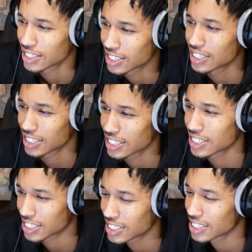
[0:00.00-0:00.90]
The
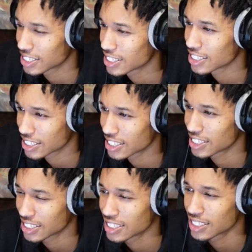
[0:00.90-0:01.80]
Black Ferns
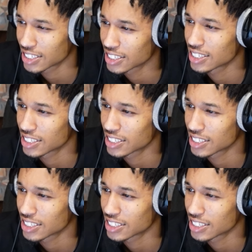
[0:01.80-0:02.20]
7s didn't